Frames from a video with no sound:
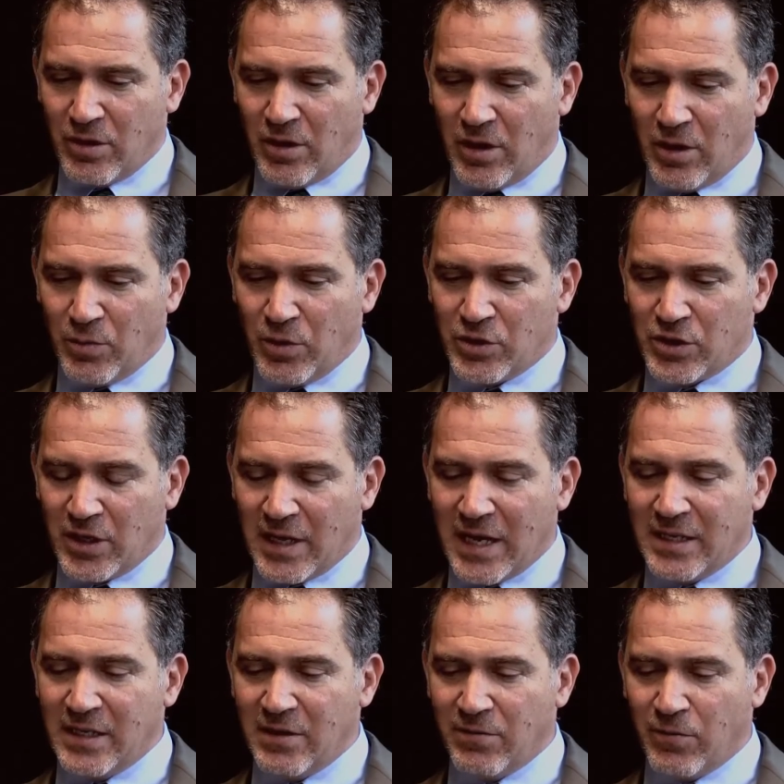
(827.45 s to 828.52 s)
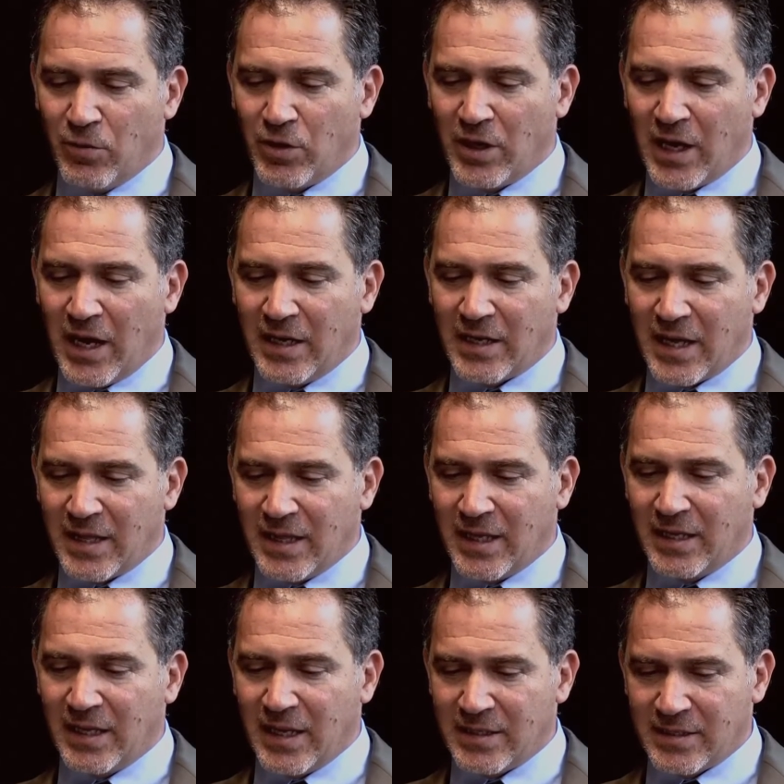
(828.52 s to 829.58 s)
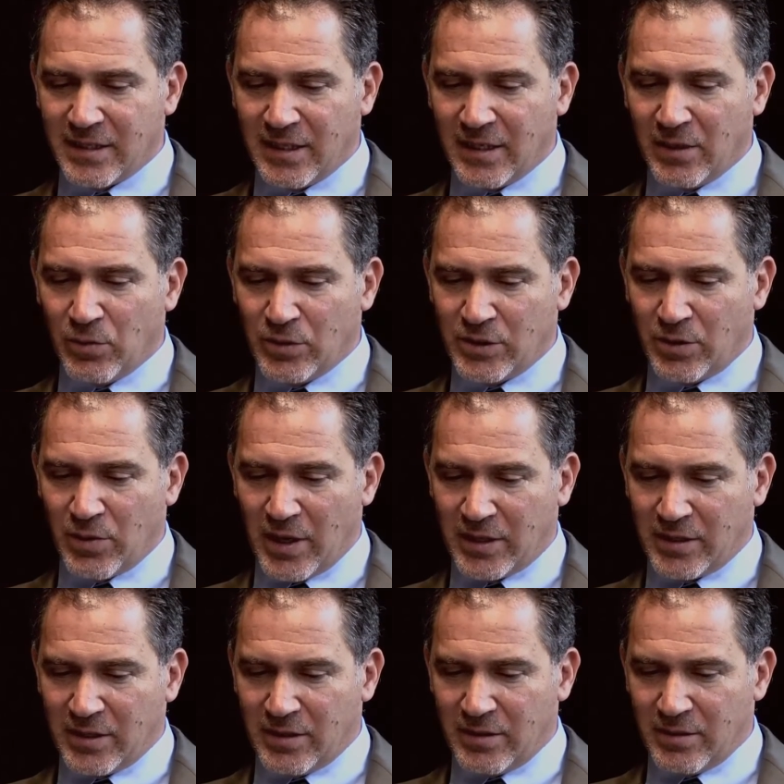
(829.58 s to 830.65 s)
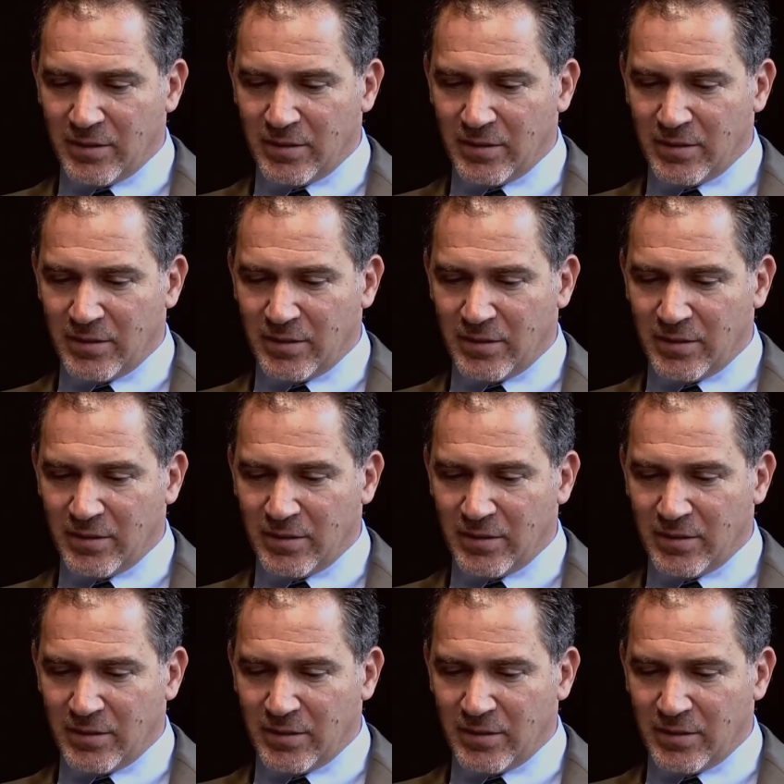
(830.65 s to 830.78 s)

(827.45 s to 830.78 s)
on which the 1948 ethnic cleansing was erected.